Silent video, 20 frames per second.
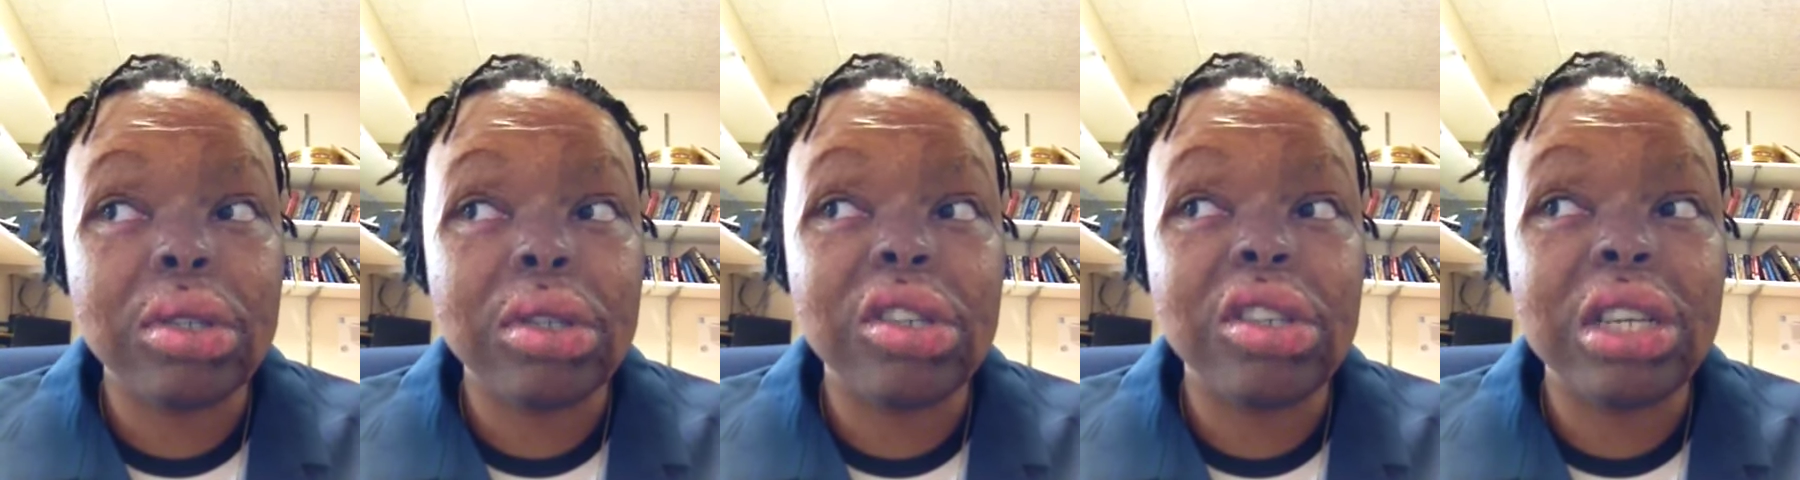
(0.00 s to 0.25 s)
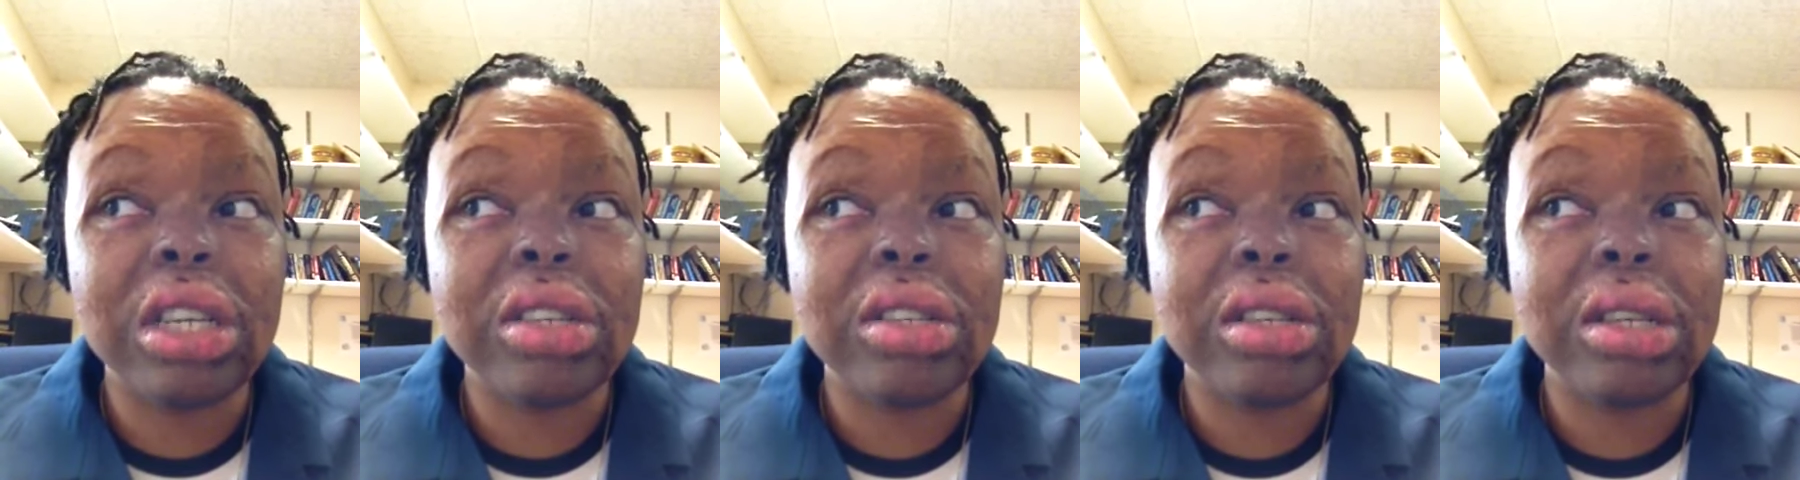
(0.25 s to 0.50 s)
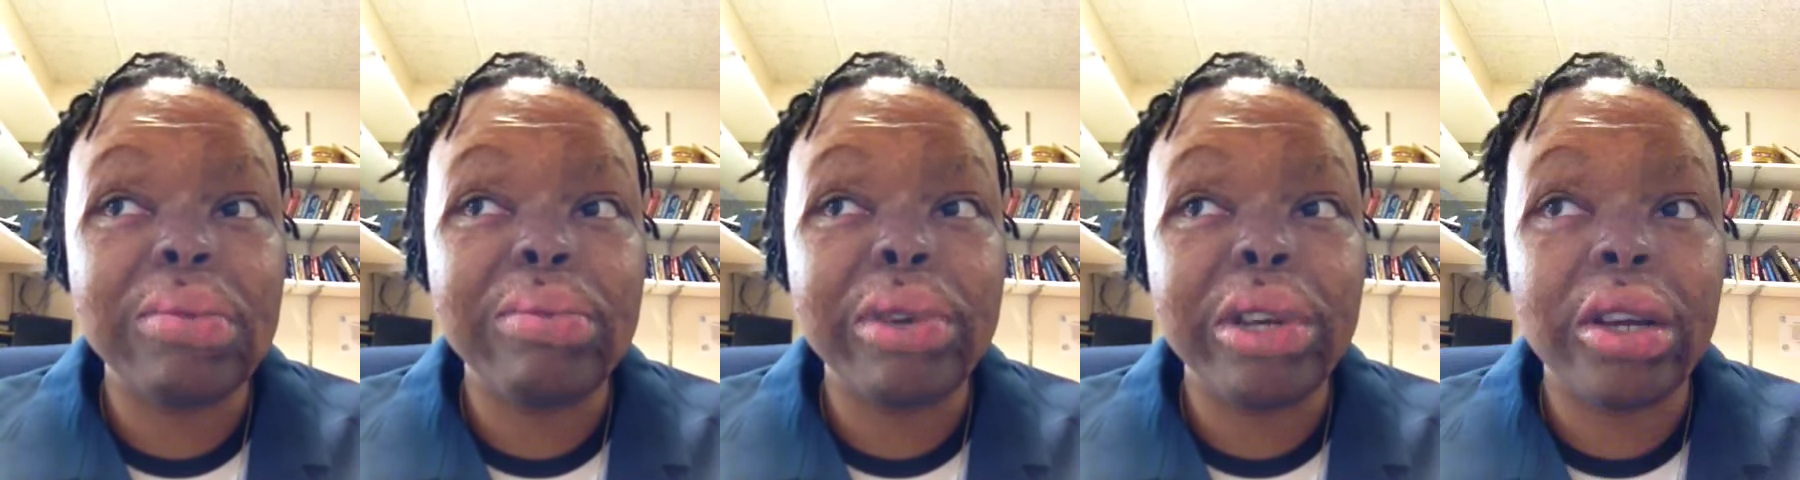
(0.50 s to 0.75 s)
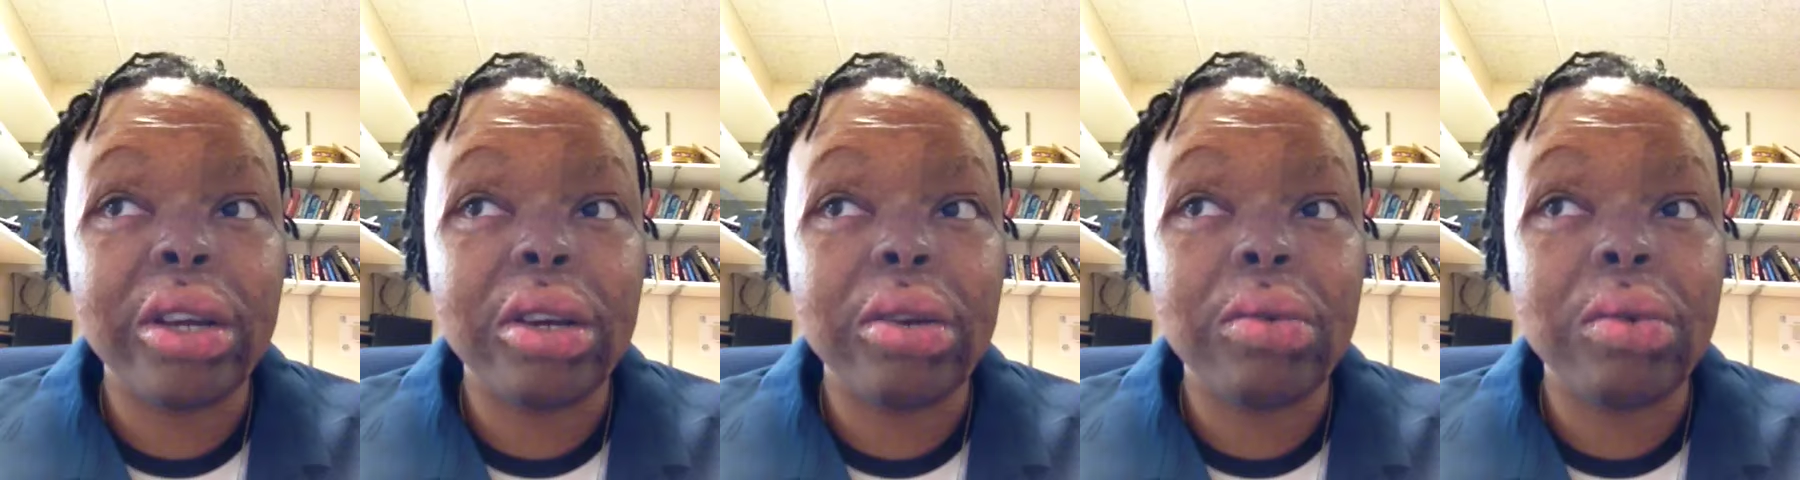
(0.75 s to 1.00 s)
the JC
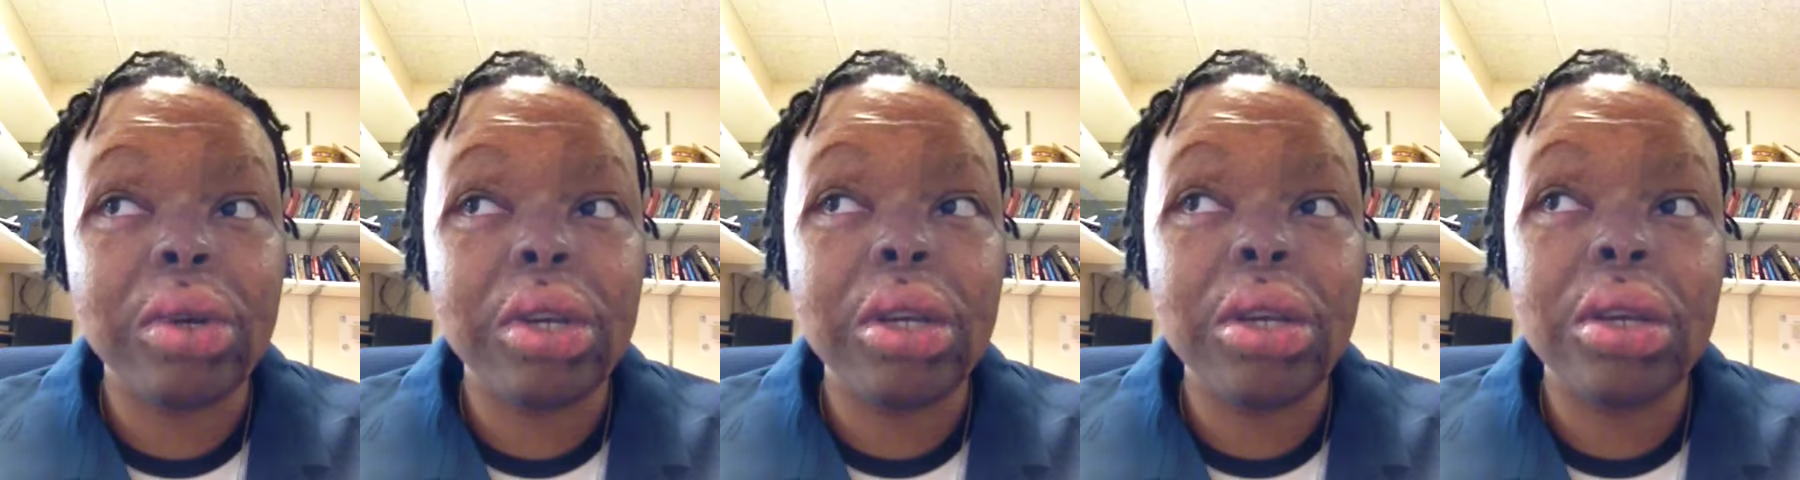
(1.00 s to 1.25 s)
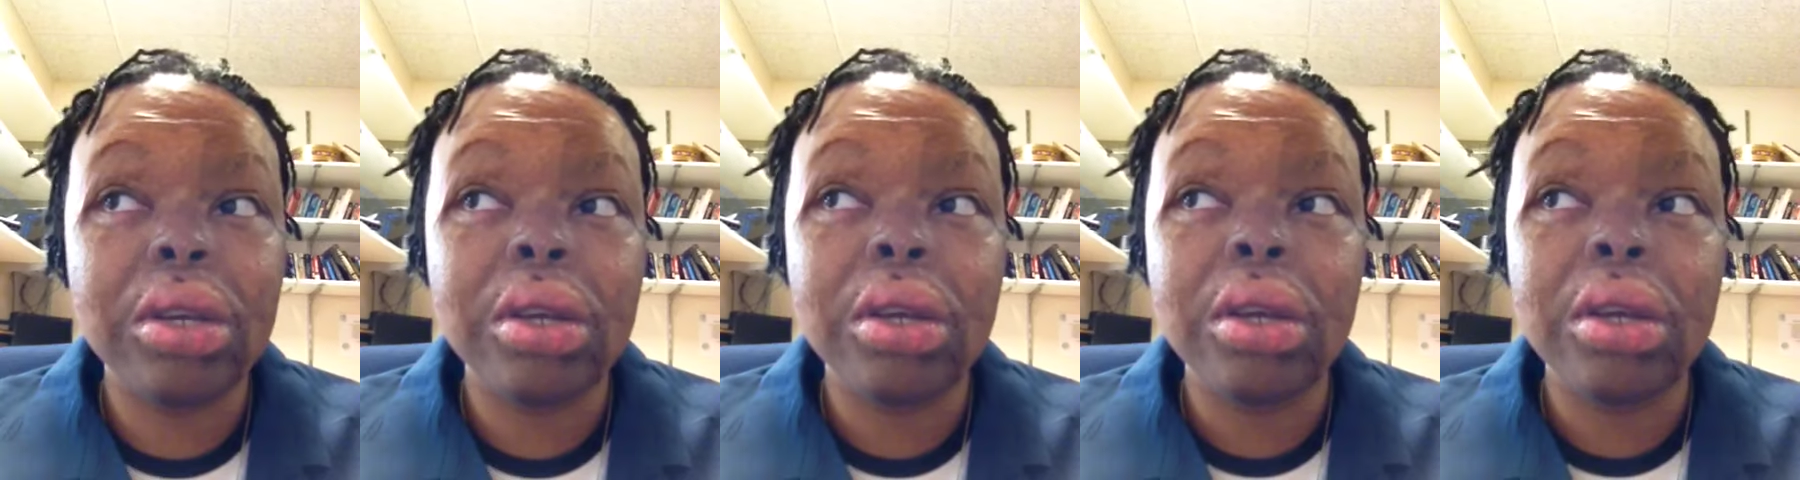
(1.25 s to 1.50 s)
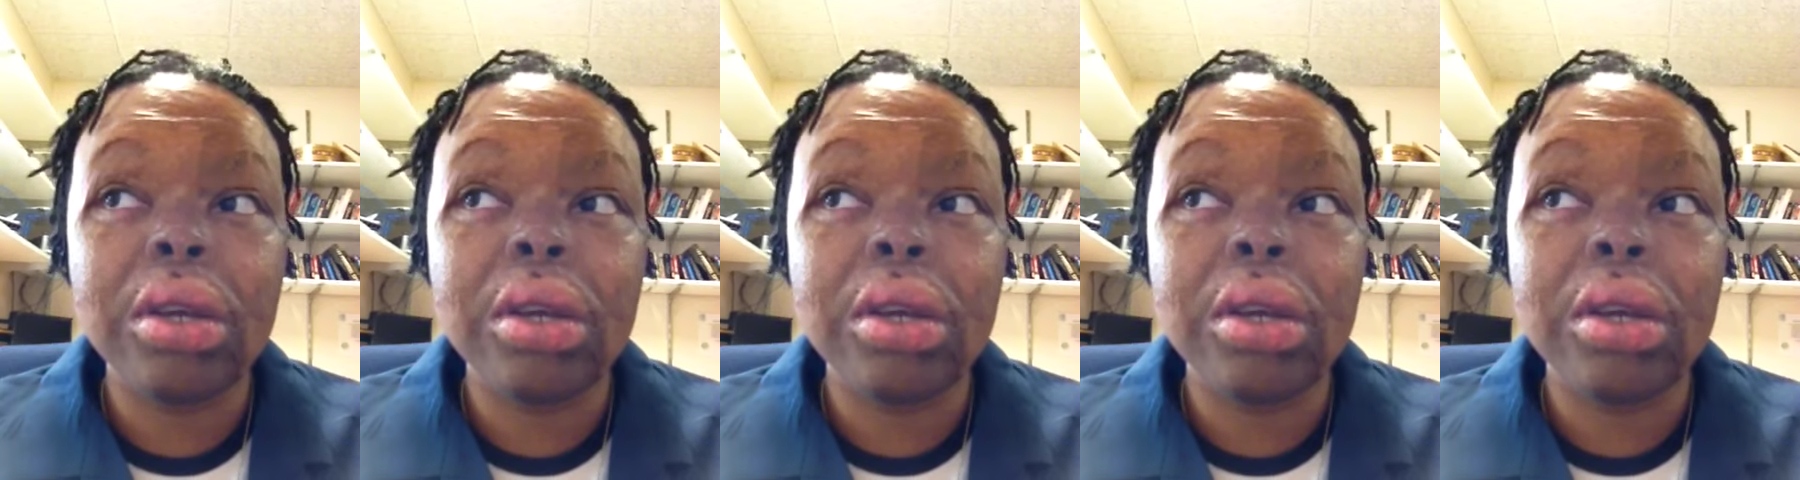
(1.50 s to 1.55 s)
Pick of the Week.